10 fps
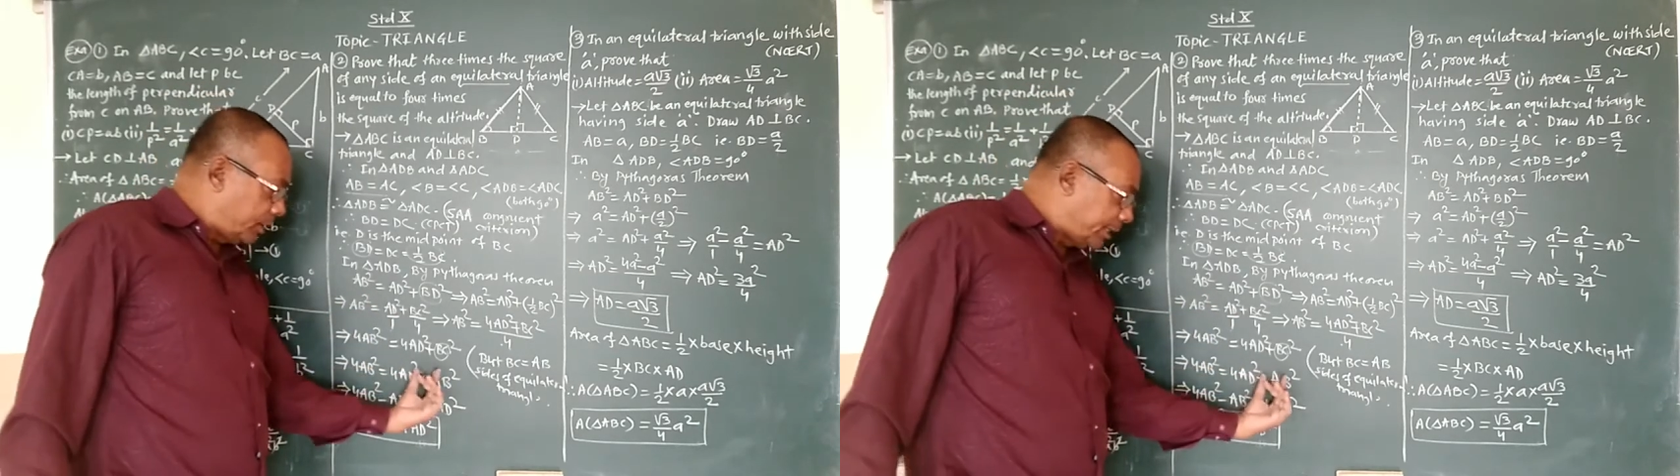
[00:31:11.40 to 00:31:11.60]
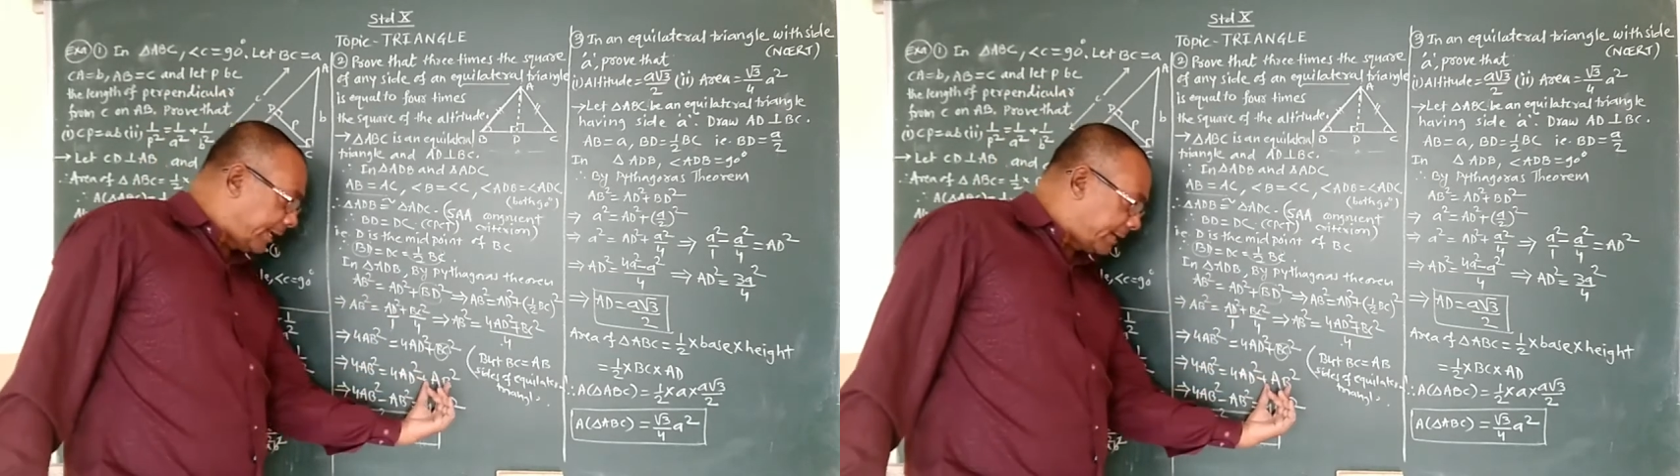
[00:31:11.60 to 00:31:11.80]

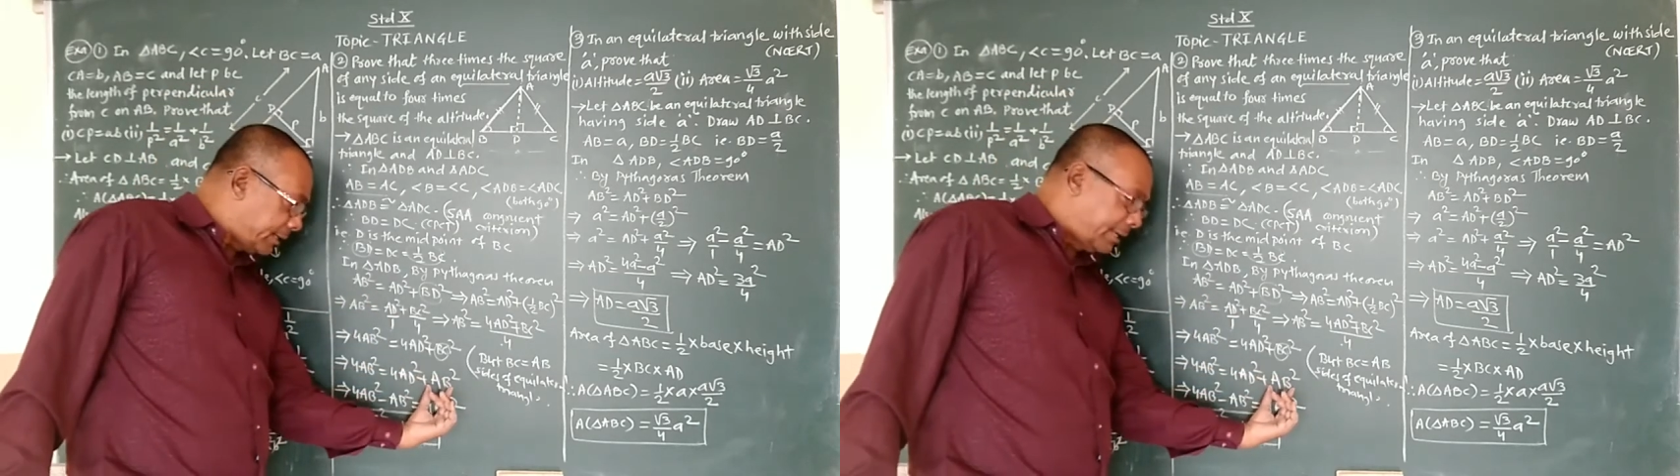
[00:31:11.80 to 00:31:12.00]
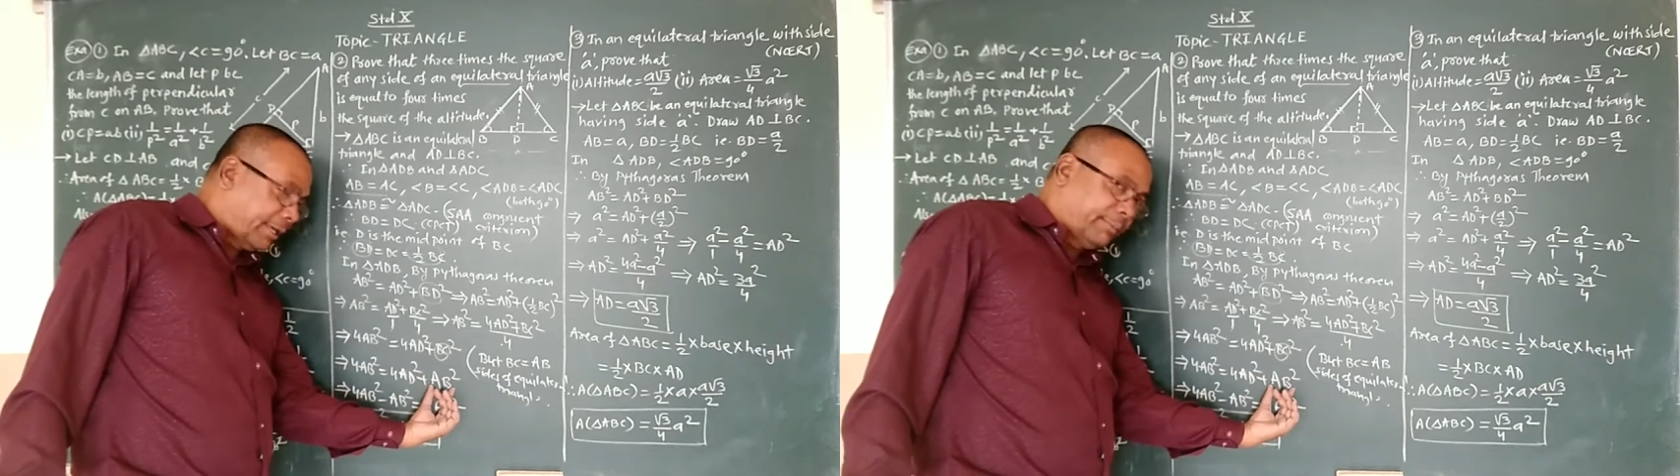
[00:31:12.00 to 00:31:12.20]
we take
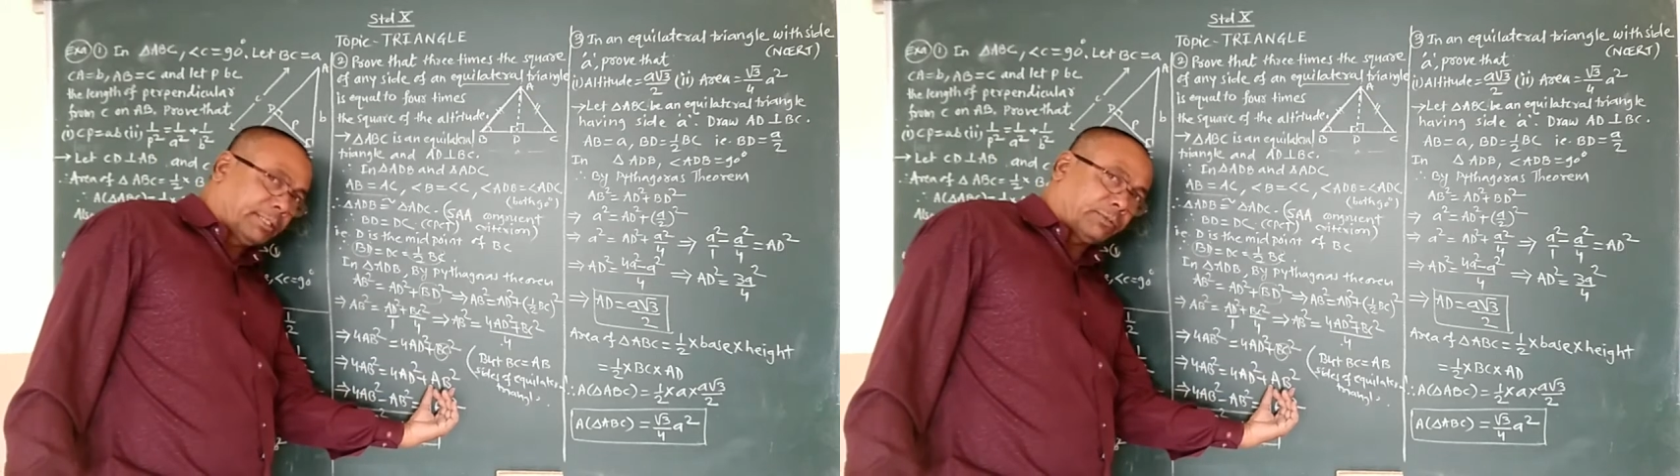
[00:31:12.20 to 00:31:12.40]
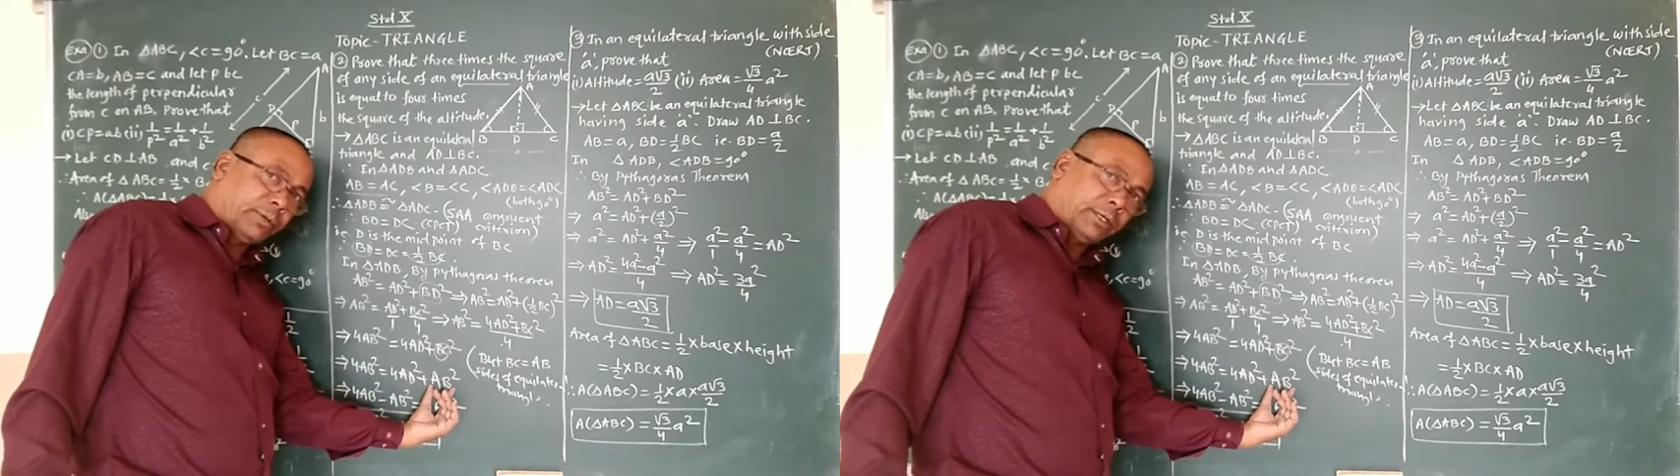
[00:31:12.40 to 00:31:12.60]
AB
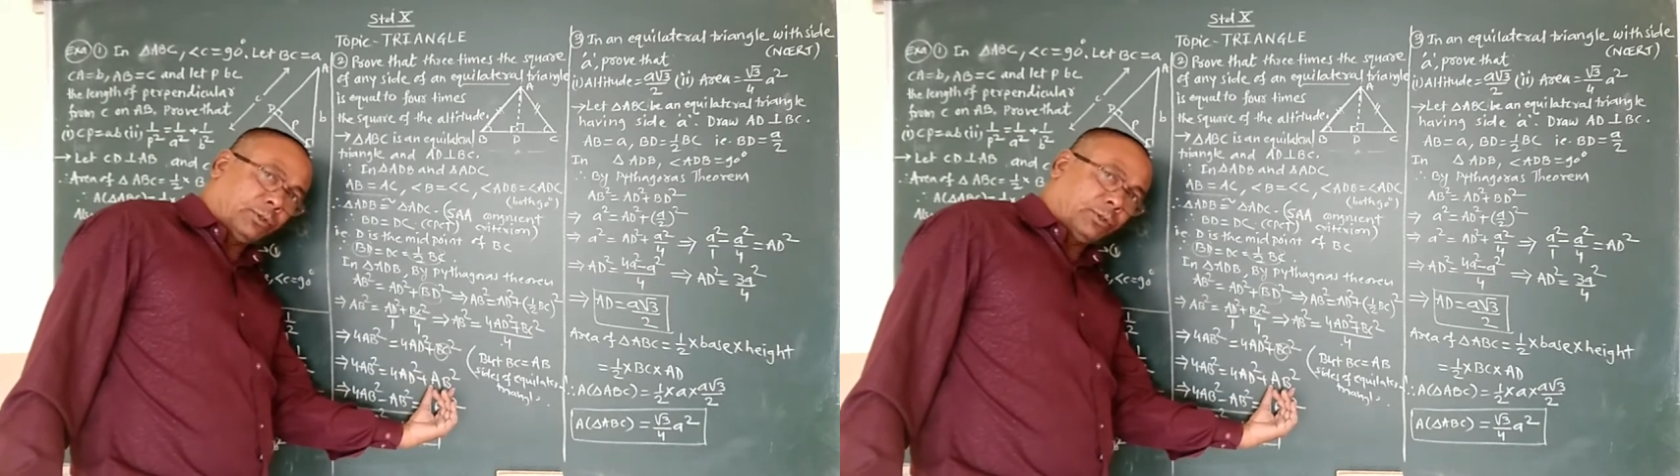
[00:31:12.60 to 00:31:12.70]
square